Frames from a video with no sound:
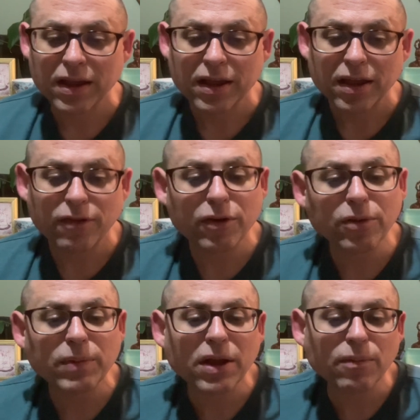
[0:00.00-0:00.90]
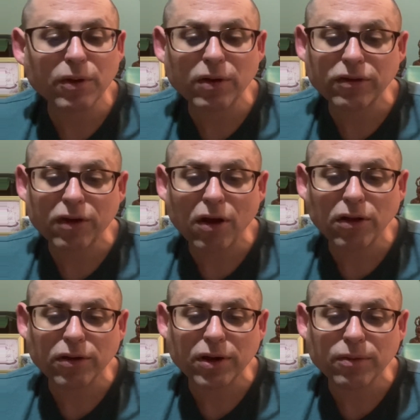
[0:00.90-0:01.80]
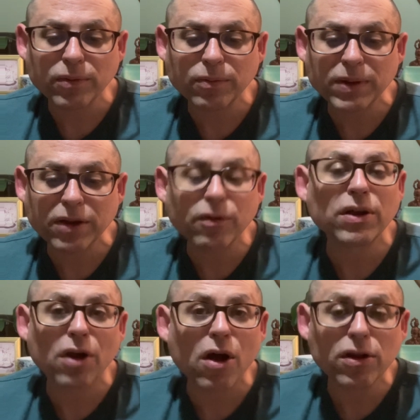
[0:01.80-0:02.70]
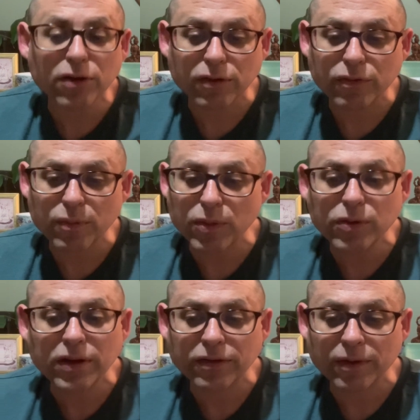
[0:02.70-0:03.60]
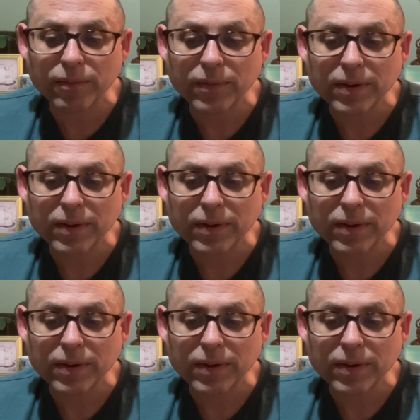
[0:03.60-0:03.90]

If you can become a great scholar, it will be a great honor for Buddhism.